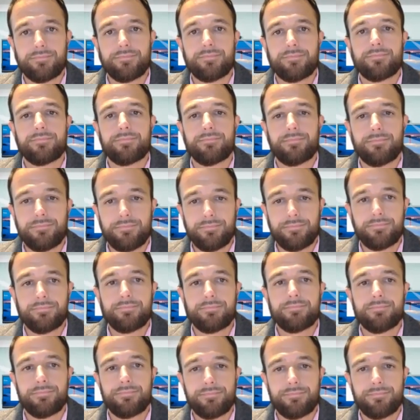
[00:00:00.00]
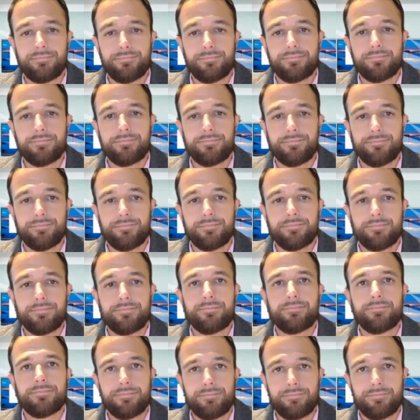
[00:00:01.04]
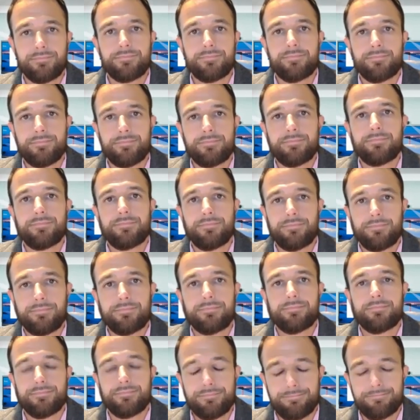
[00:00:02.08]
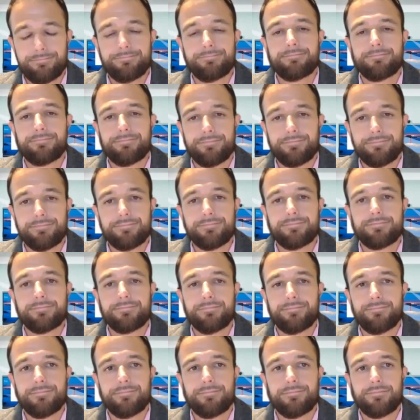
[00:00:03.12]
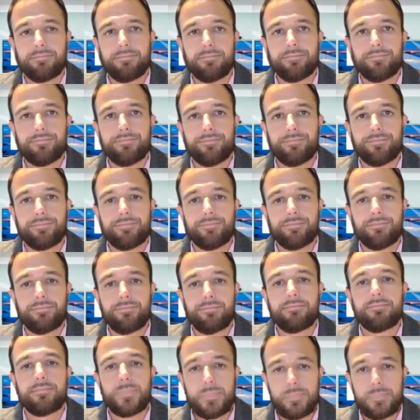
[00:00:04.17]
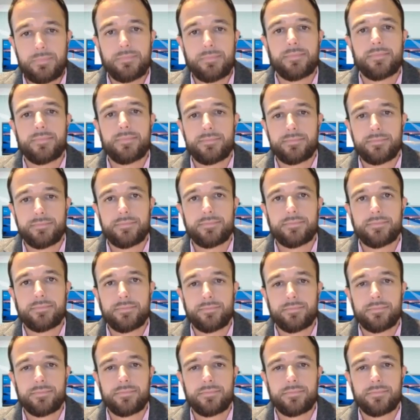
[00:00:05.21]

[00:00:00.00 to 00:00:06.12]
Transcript: No words are spoken by the person on screen.